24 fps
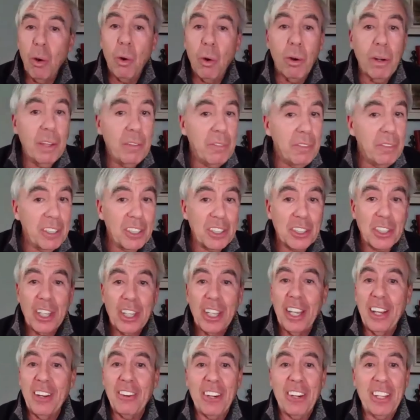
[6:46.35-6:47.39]
or even just
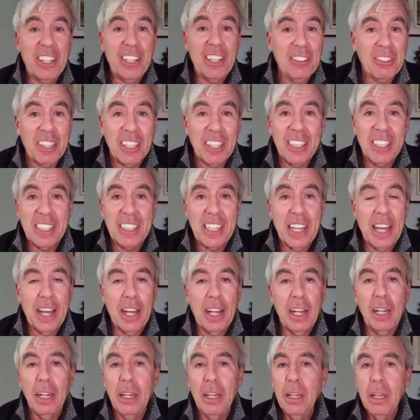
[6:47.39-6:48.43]
hearing you can
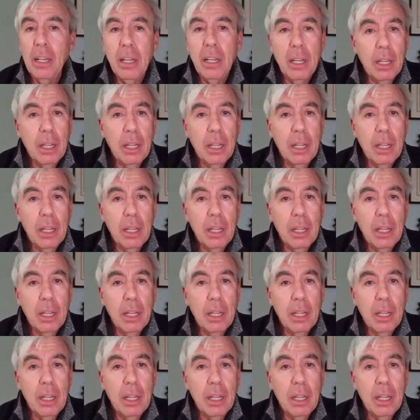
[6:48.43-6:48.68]
tell,